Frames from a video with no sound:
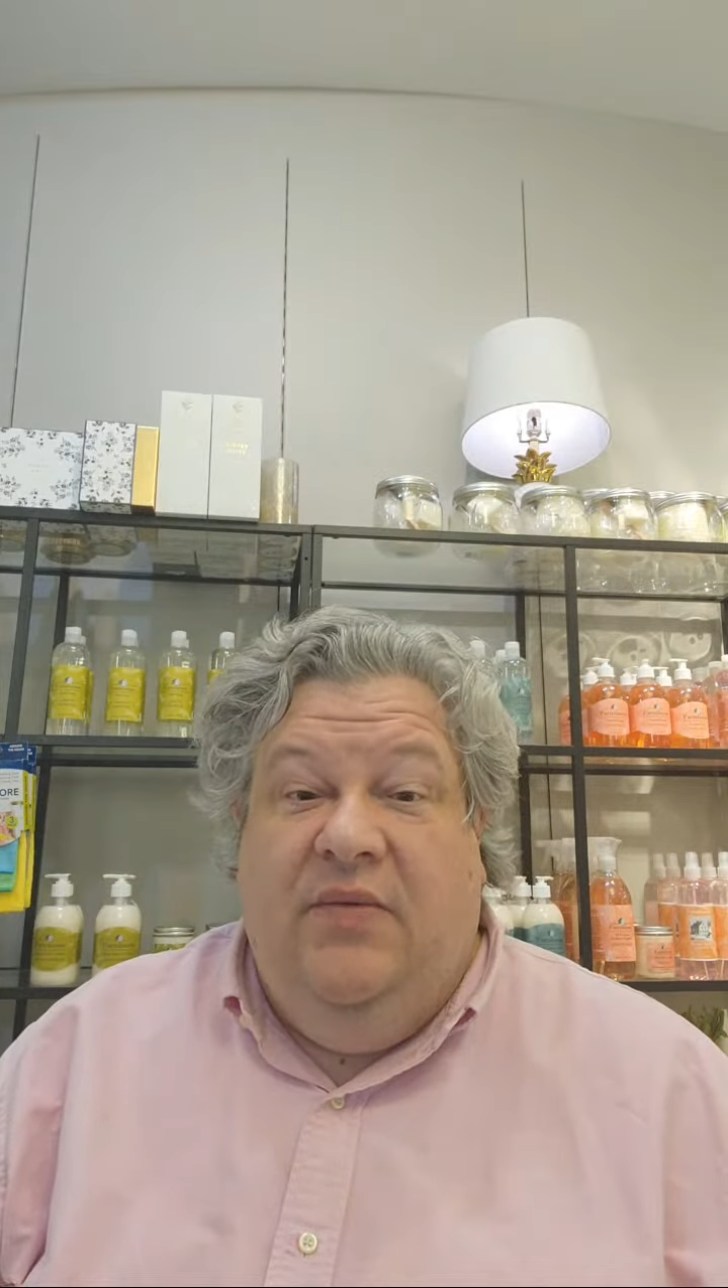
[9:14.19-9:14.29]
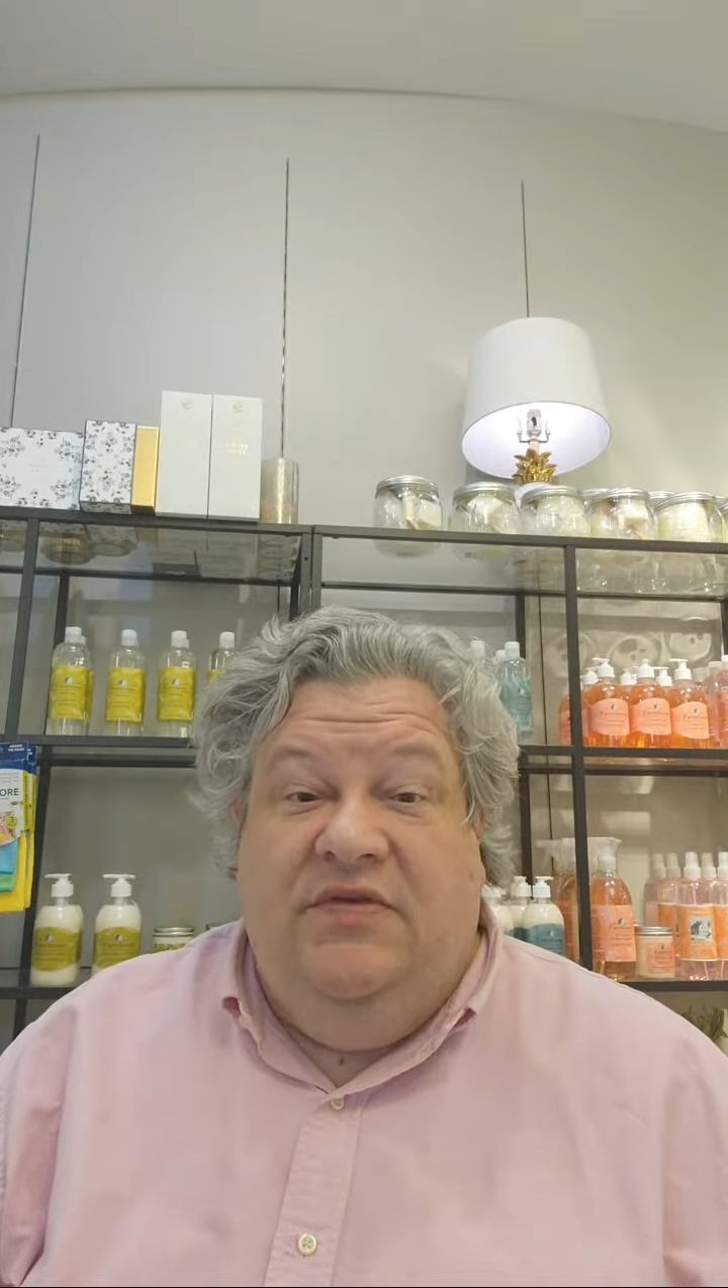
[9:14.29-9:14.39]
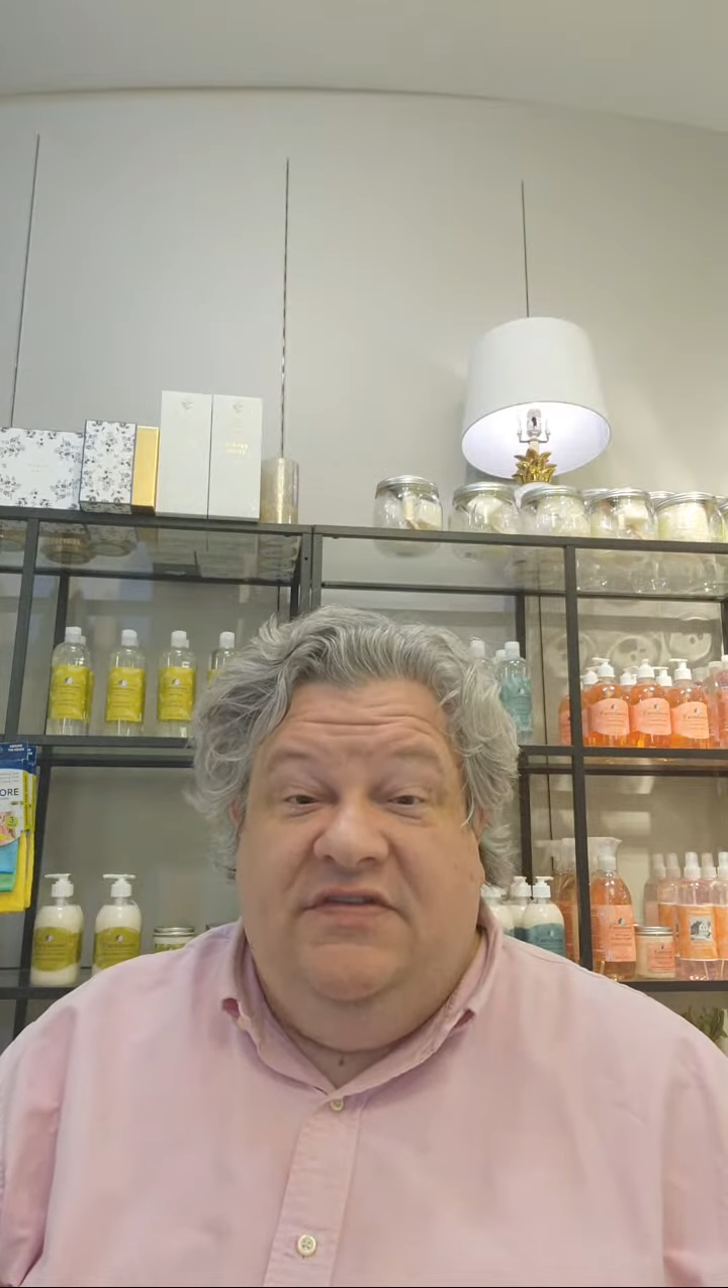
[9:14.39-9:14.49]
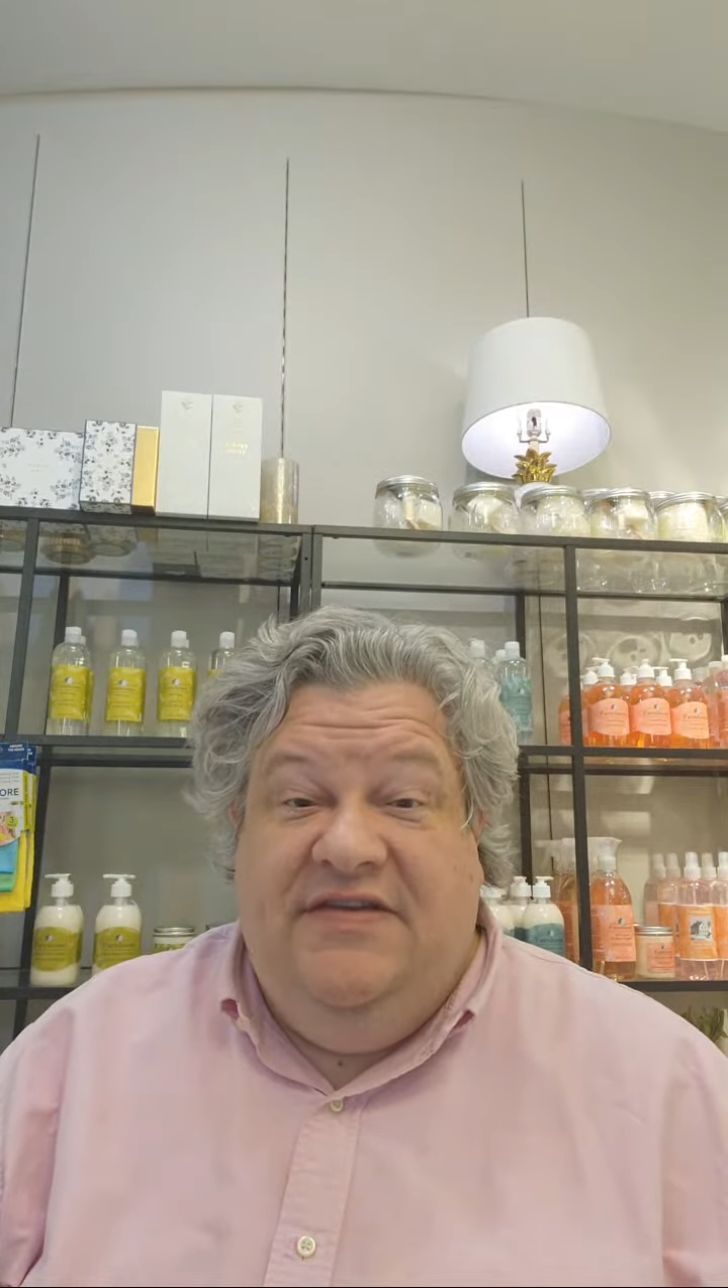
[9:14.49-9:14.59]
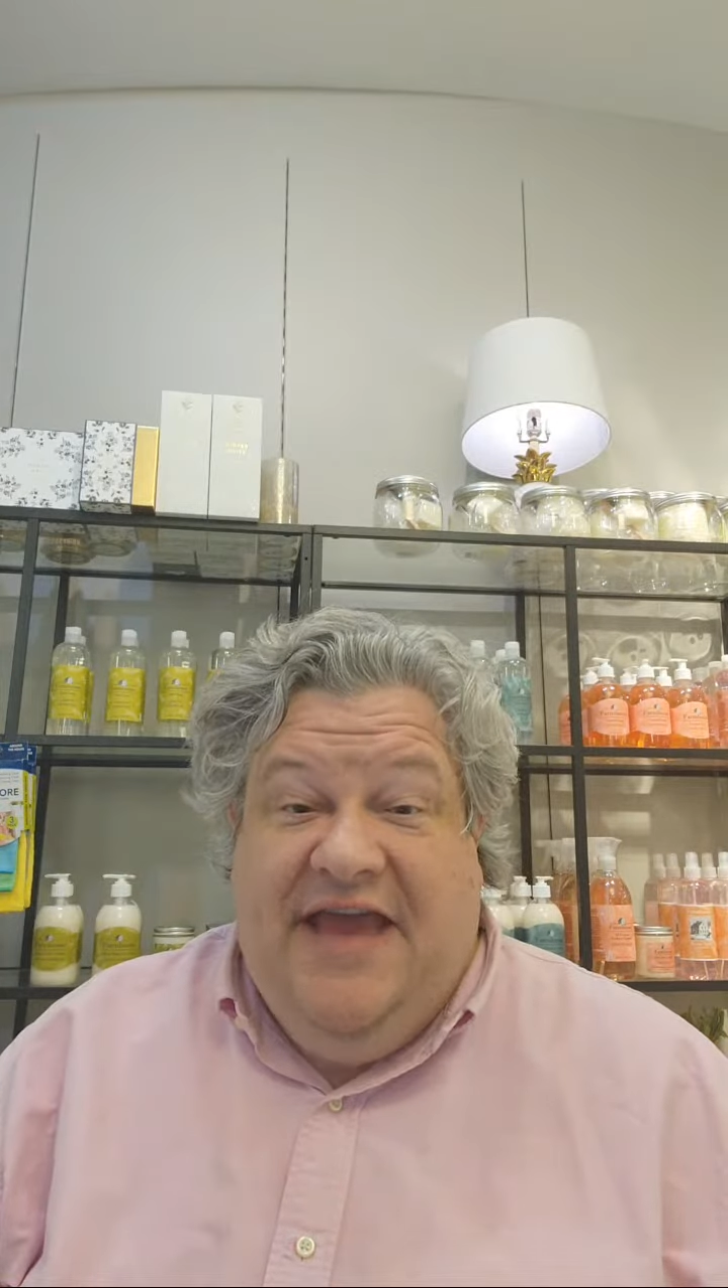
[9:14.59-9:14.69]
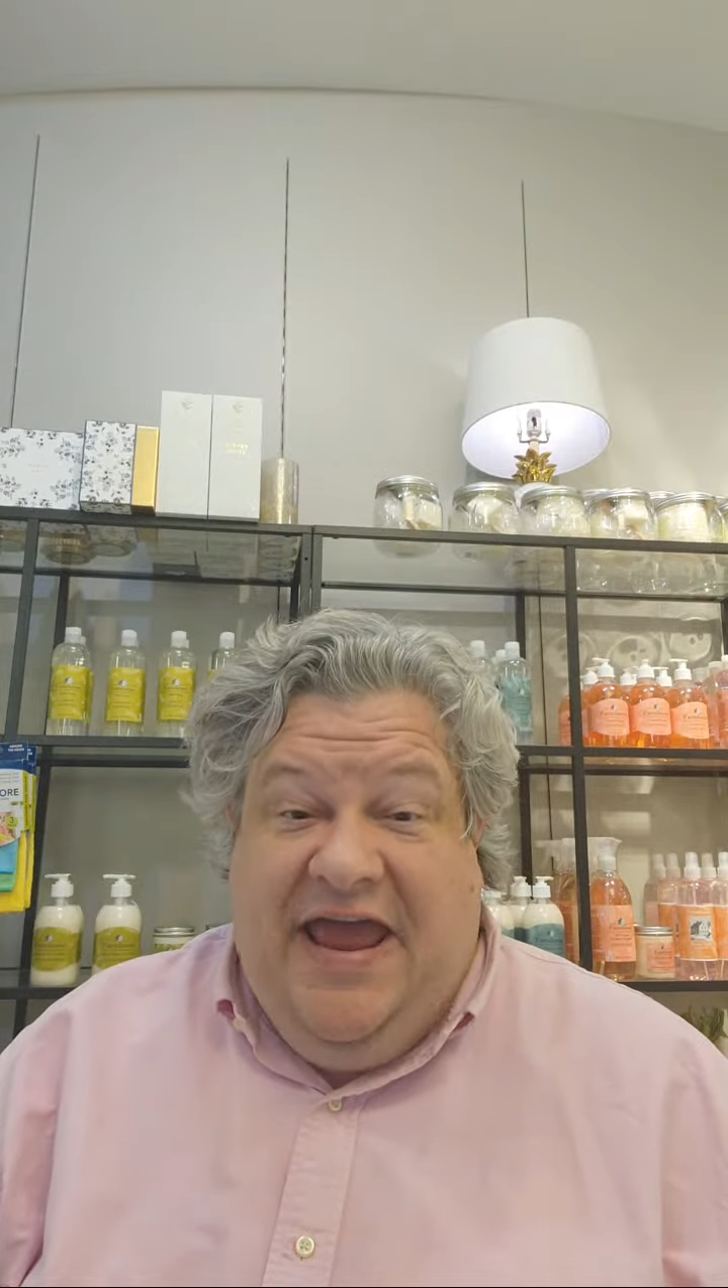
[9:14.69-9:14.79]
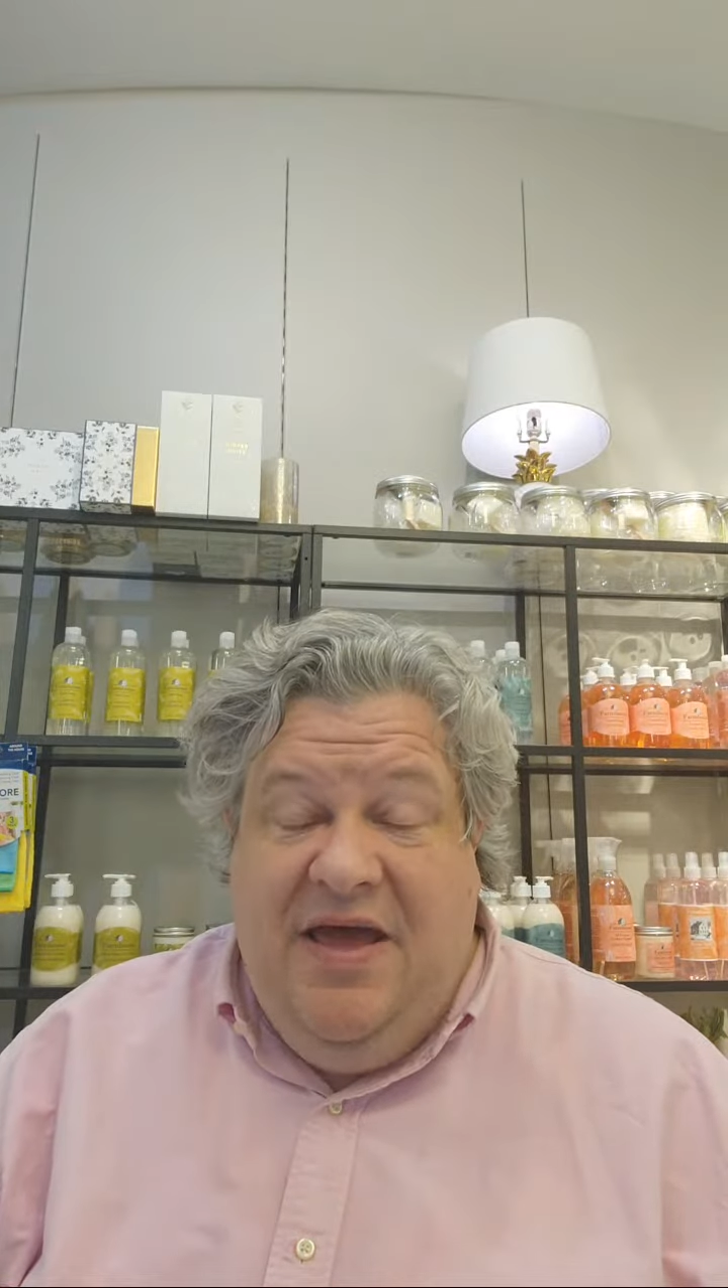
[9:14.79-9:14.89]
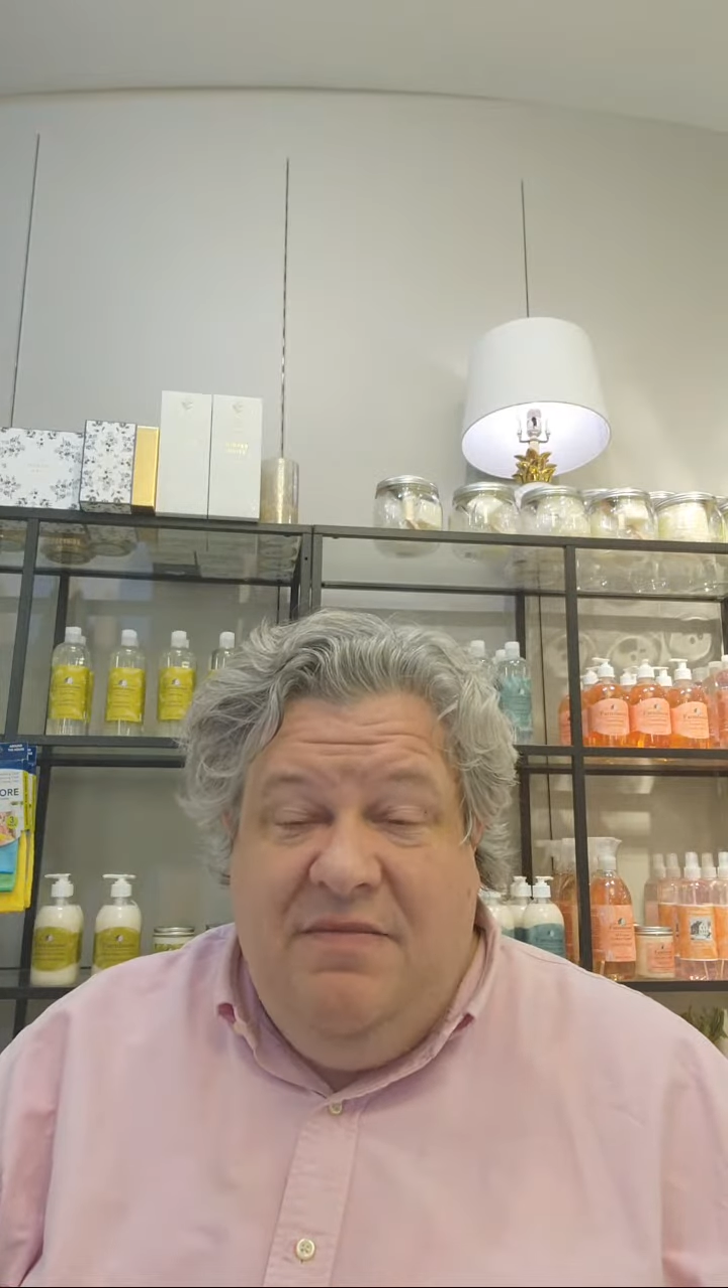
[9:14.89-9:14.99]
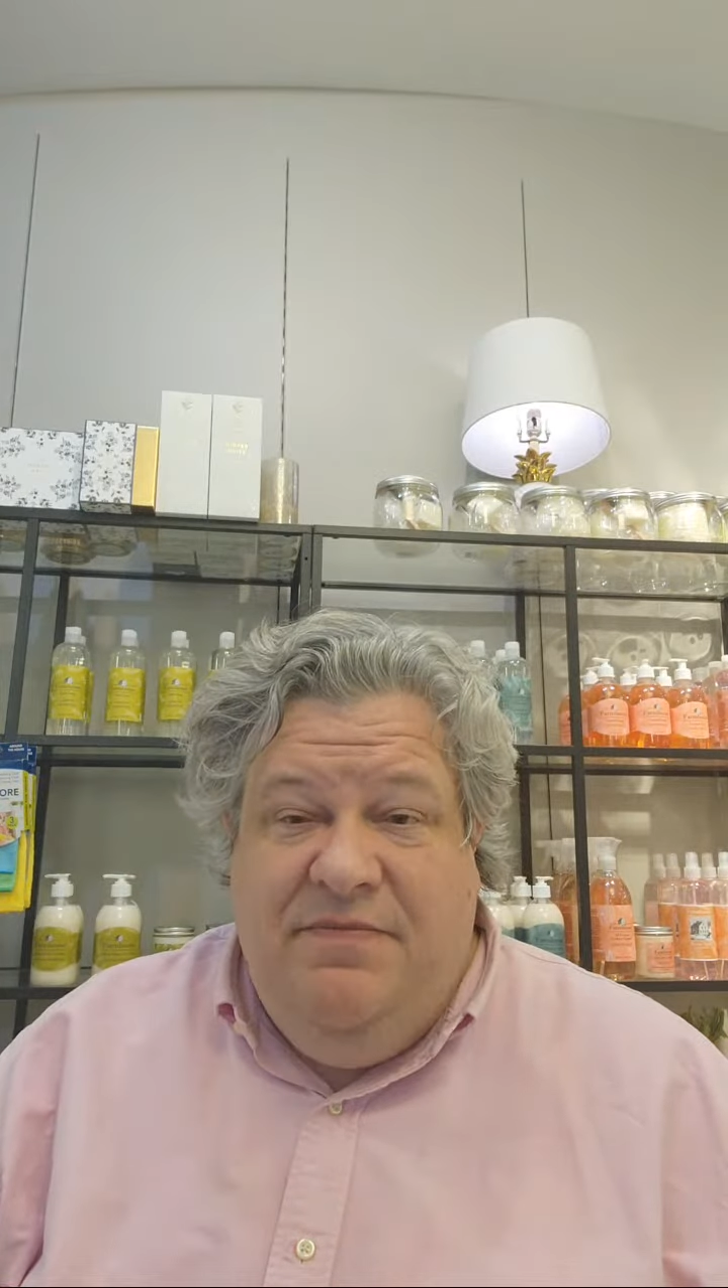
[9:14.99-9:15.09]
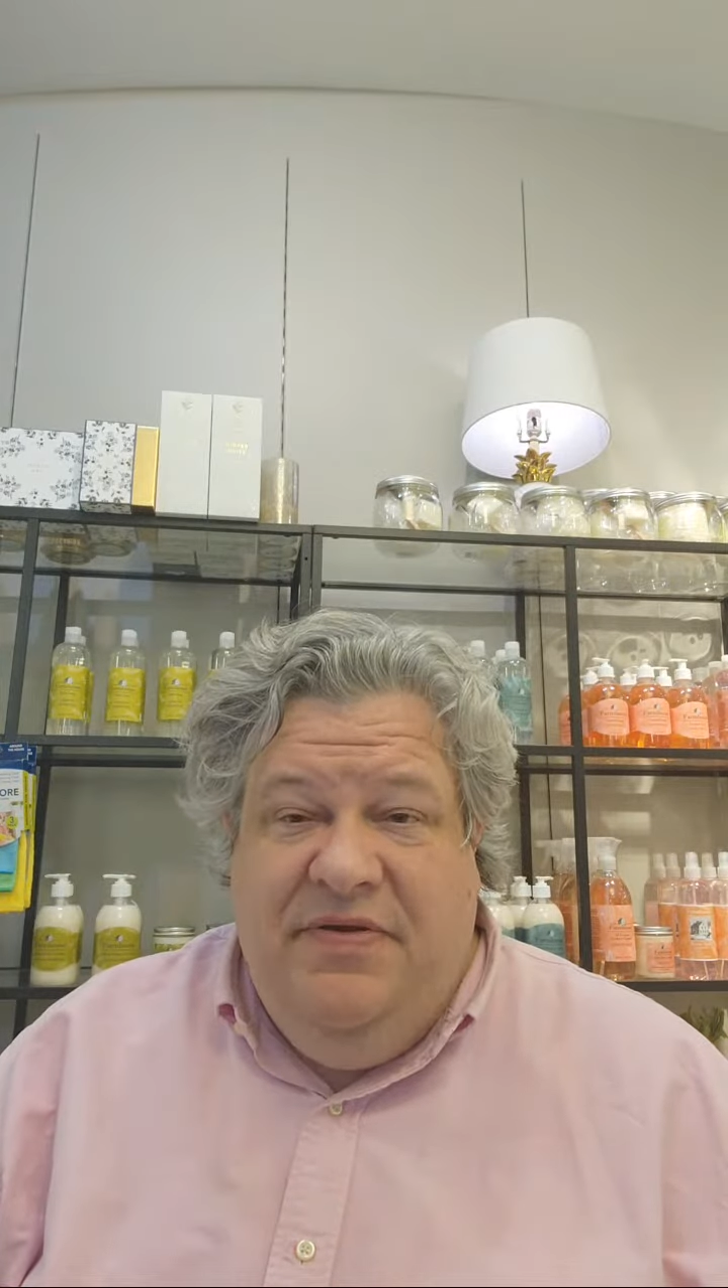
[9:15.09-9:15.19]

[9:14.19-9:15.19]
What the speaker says: it was damp.